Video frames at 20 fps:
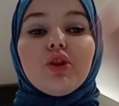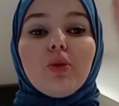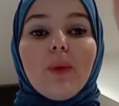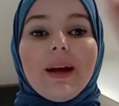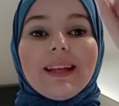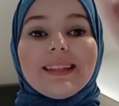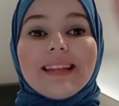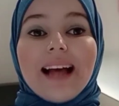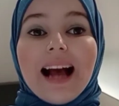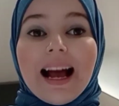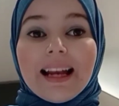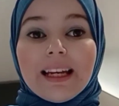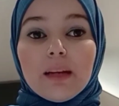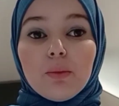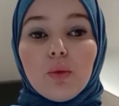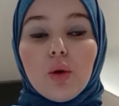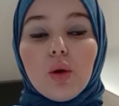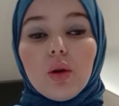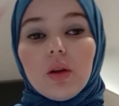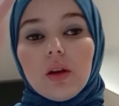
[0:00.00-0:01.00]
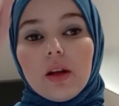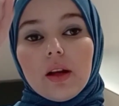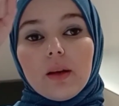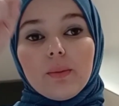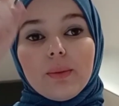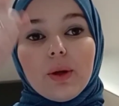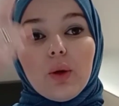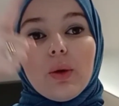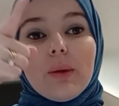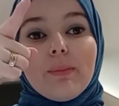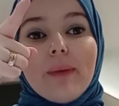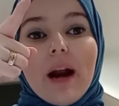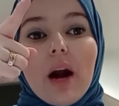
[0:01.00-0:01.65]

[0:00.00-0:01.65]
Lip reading: You write animal, between